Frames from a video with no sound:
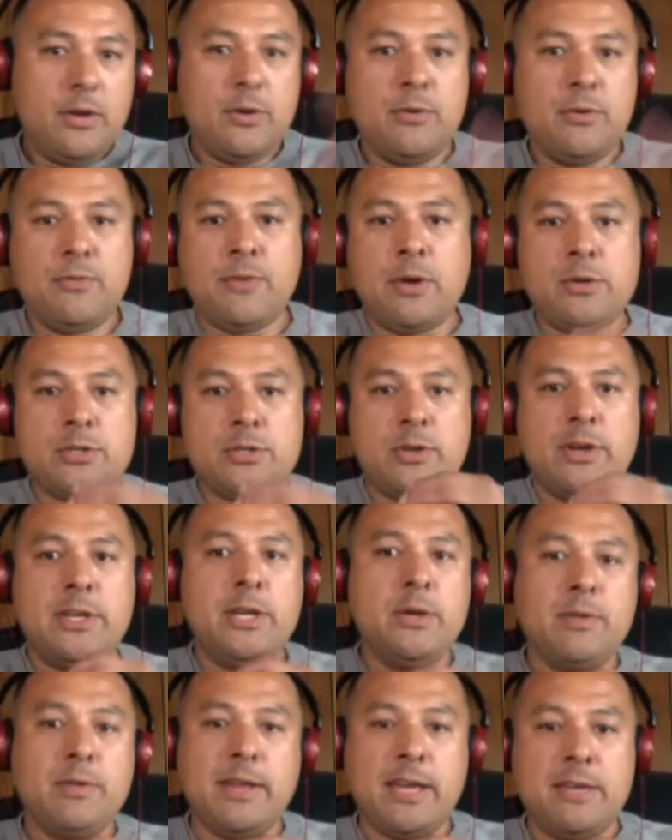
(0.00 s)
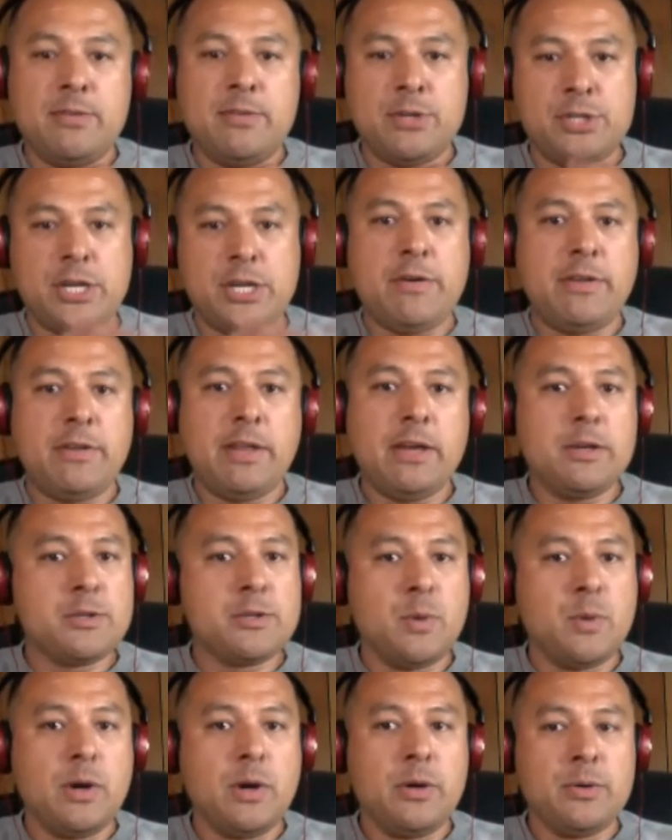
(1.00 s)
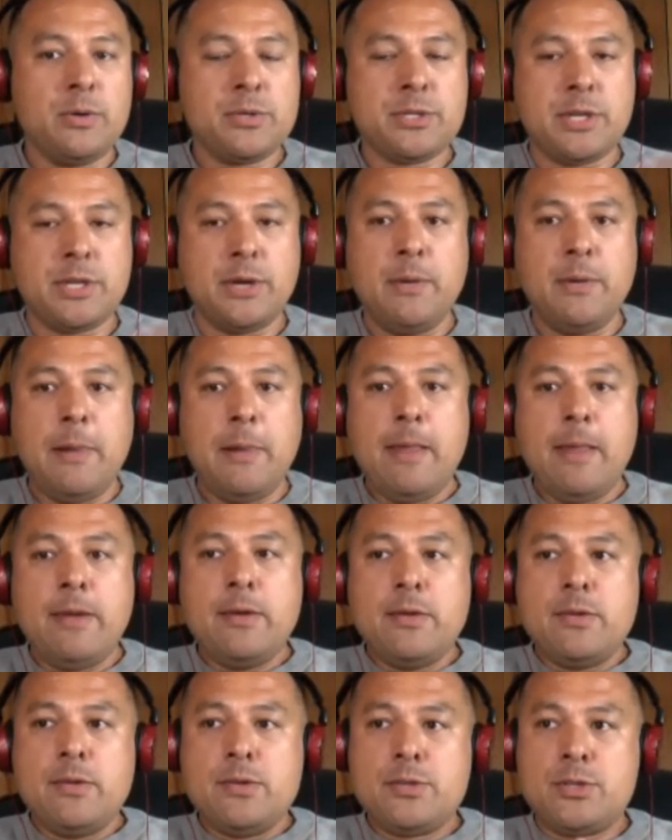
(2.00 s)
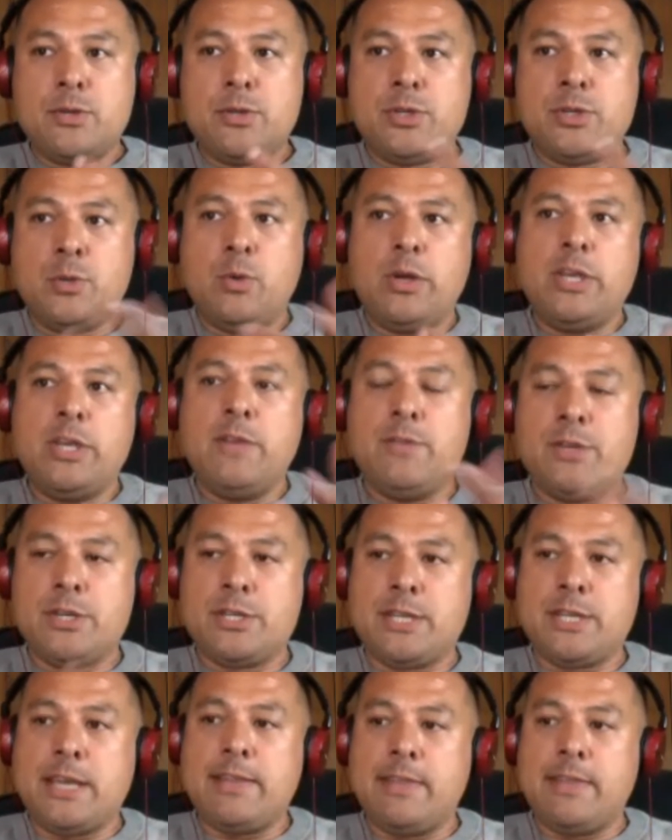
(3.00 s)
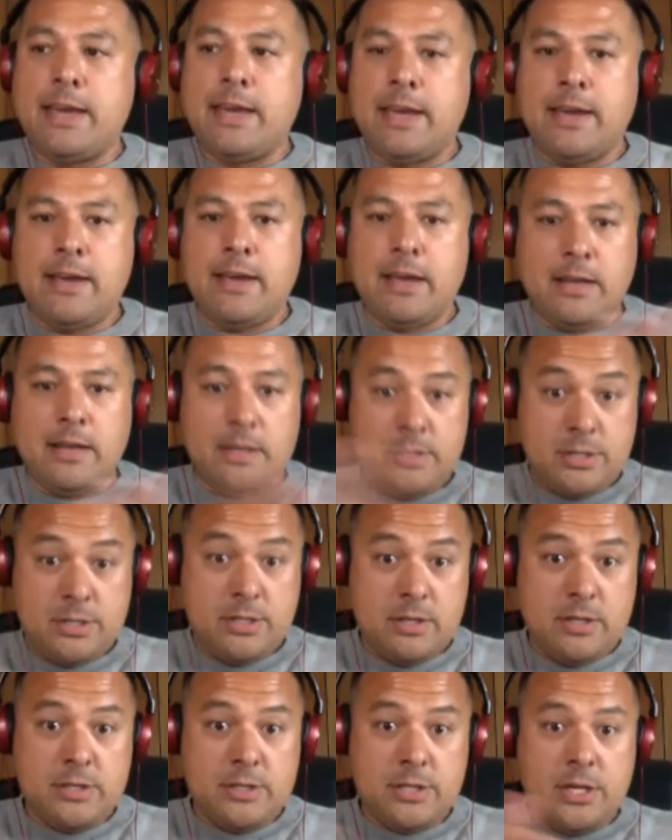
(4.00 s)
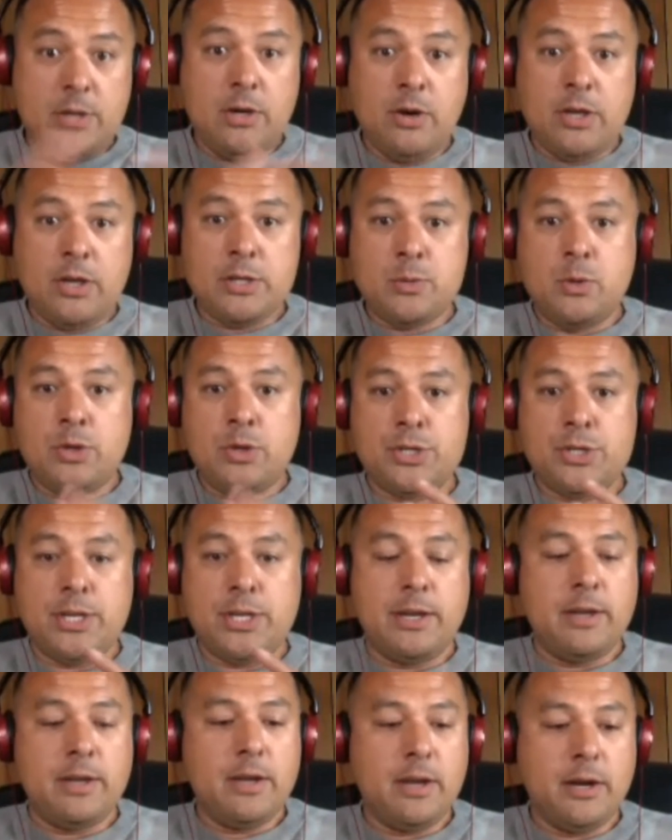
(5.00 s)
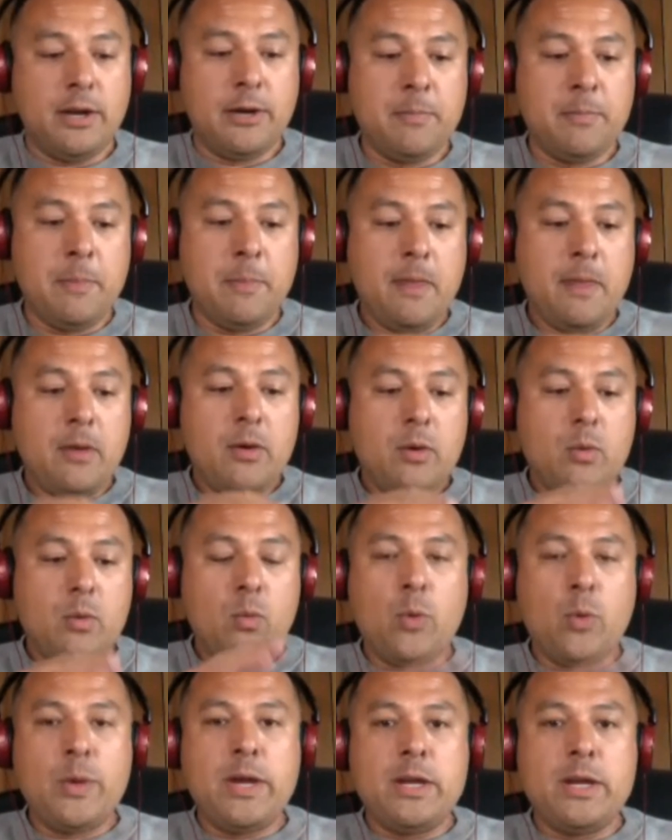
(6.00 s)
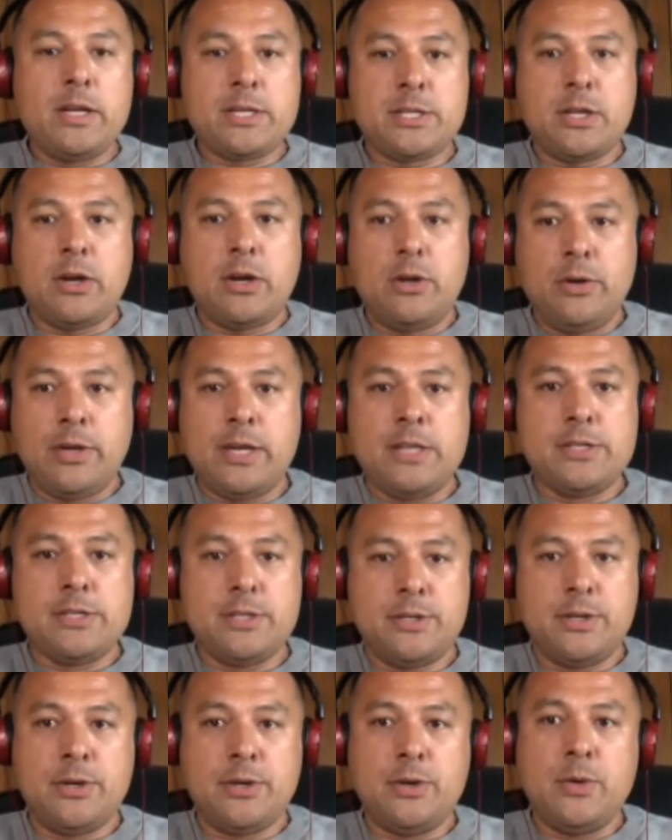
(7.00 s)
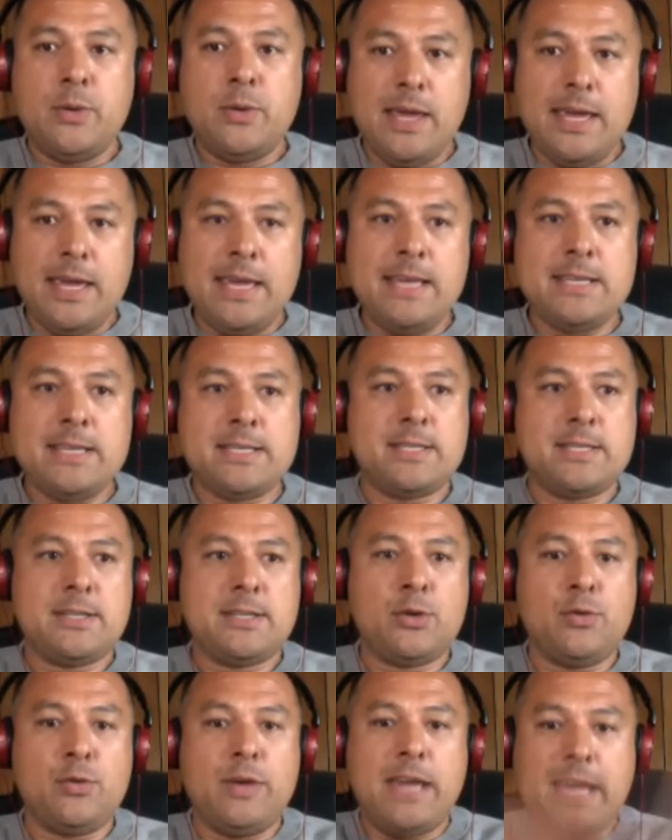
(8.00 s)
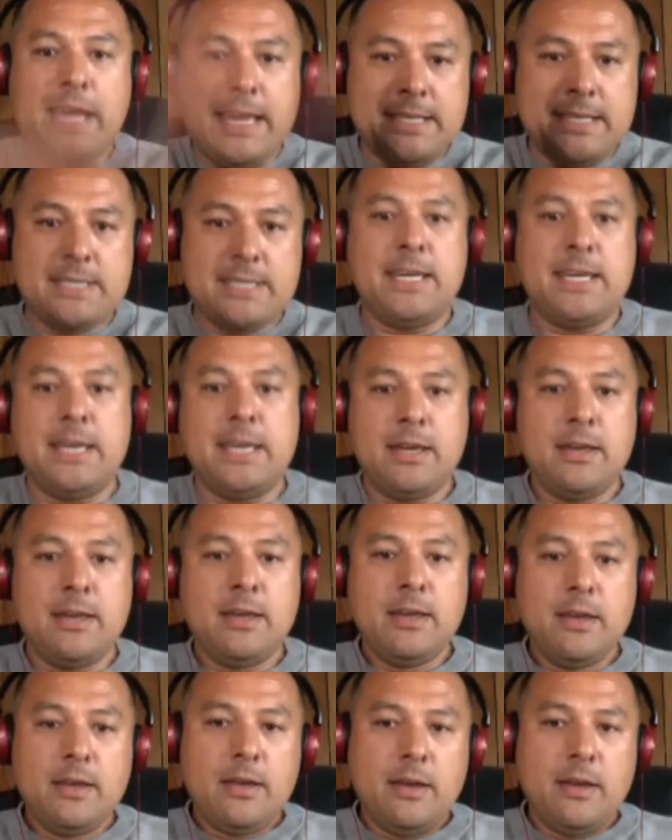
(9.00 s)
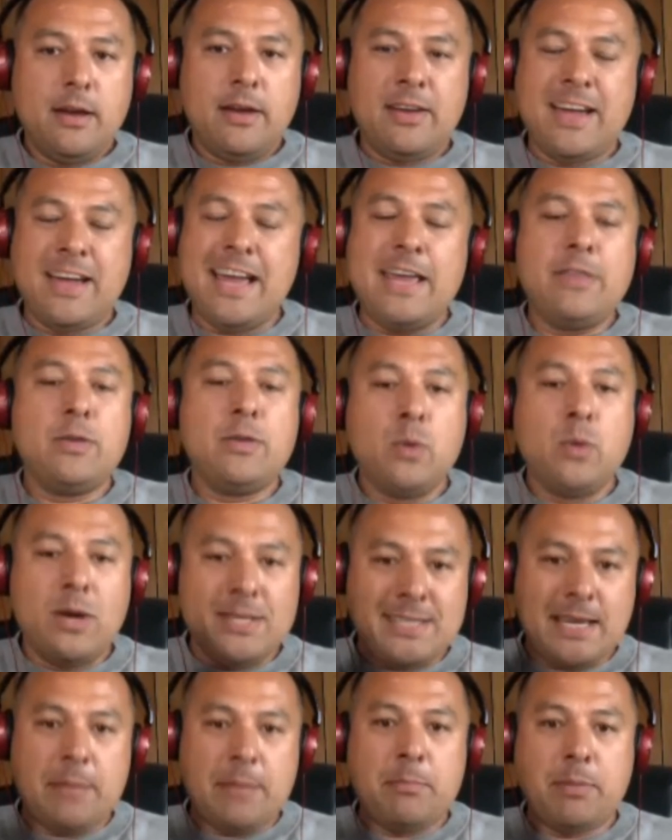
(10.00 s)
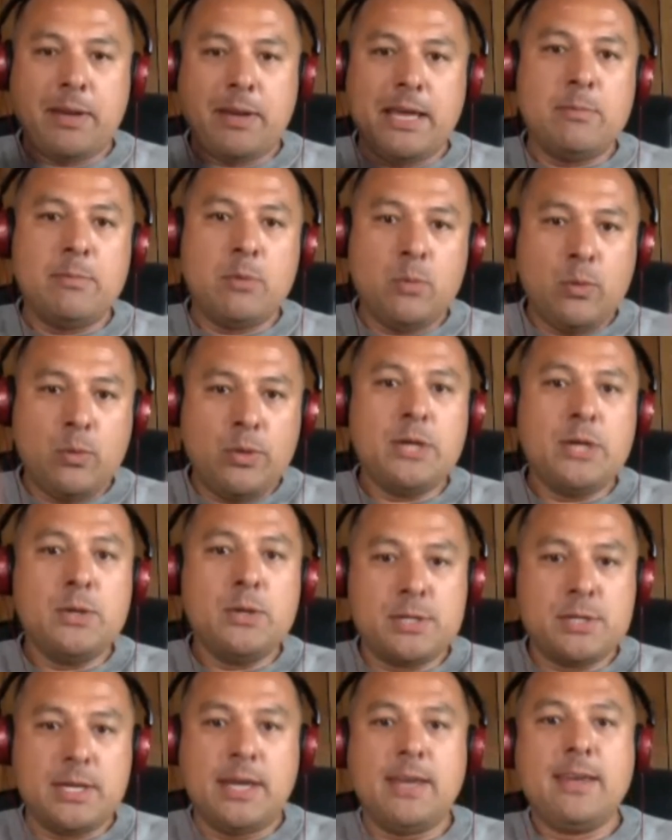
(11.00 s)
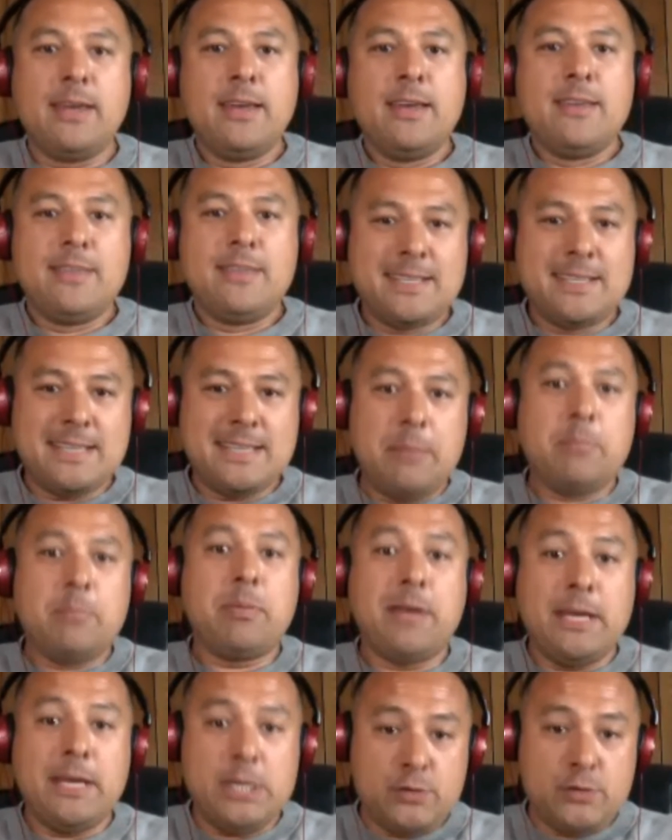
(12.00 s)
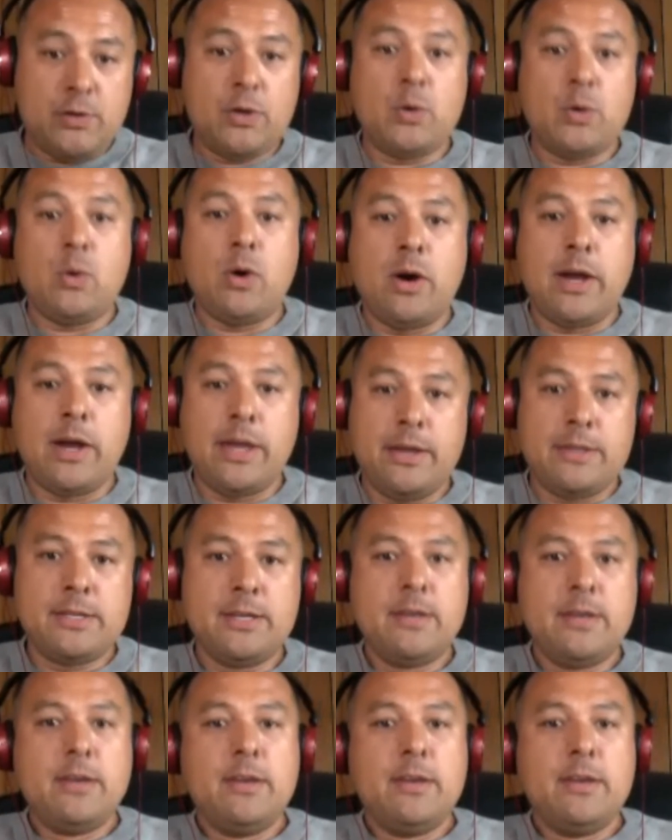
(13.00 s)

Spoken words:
Good folks like you, Dave, are sharing that as well. So to what you've just said there, and to you guys watching, what we're going to start looking to do is creating, and I hate the word template, but we'll use it, the templates required